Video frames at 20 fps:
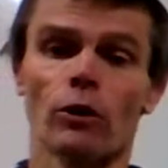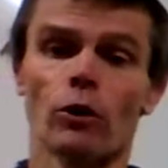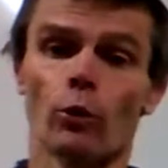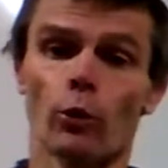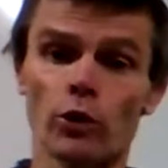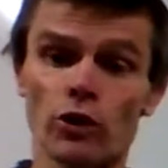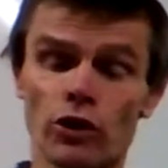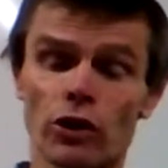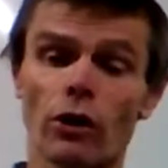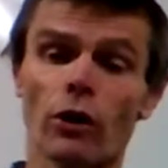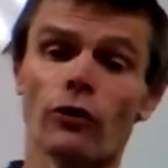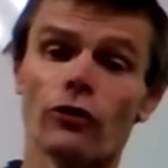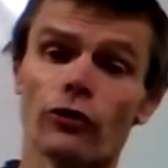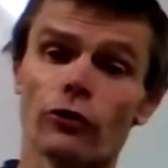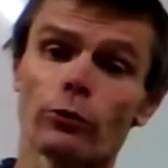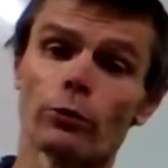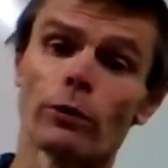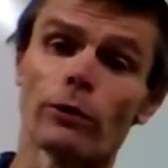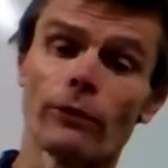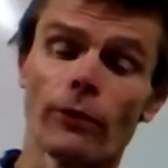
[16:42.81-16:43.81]
which goes
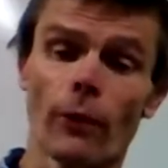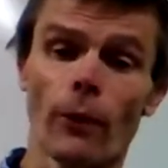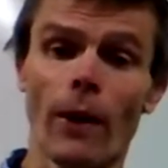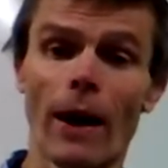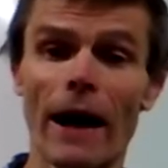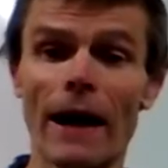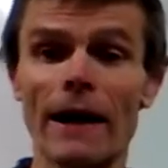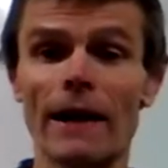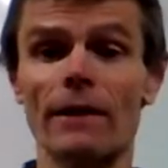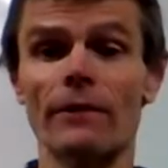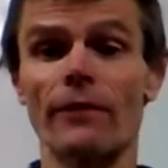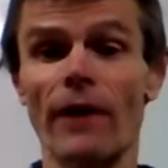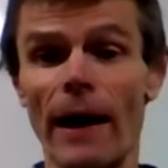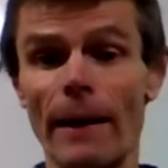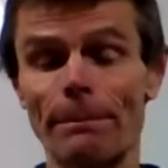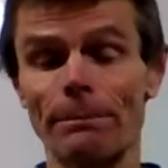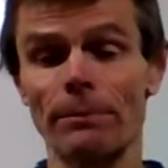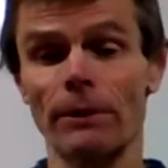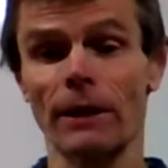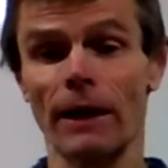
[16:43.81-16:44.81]
through a variety of
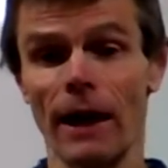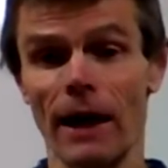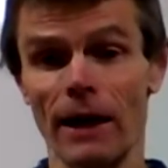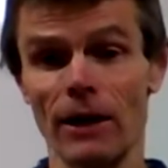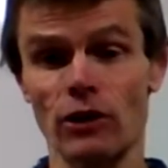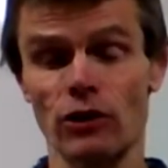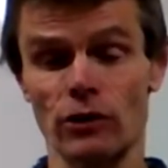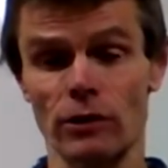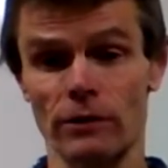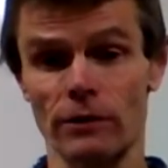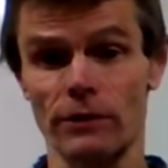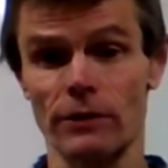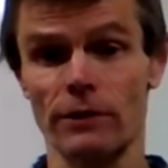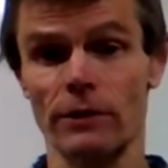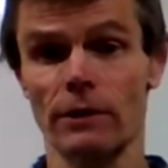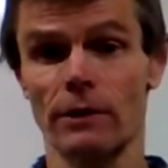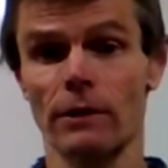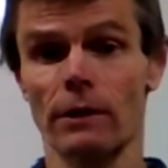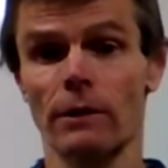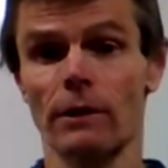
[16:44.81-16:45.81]
applications
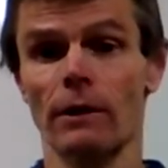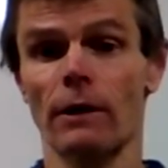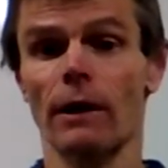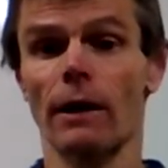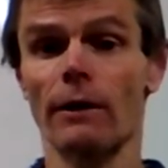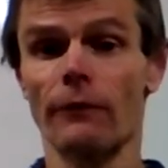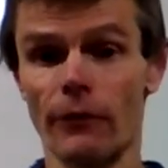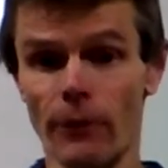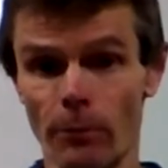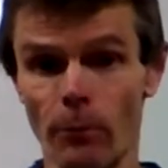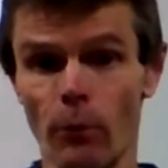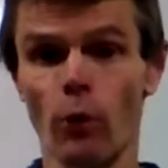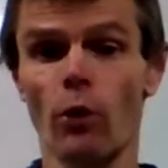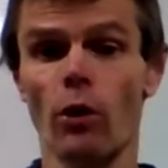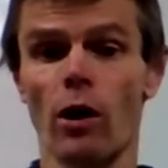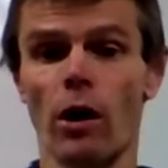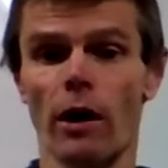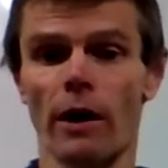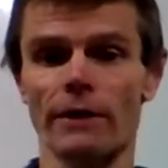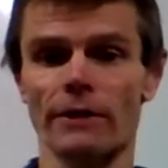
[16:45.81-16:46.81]
of the mole
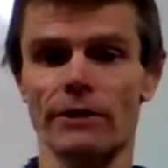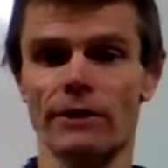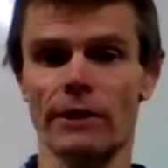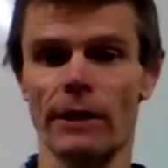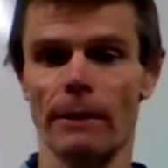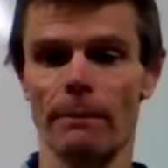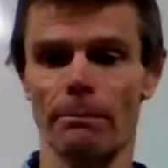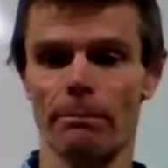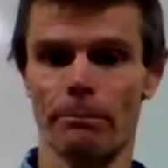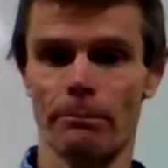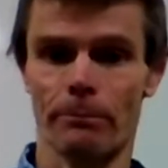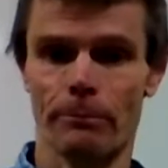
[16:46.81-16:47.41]
concept.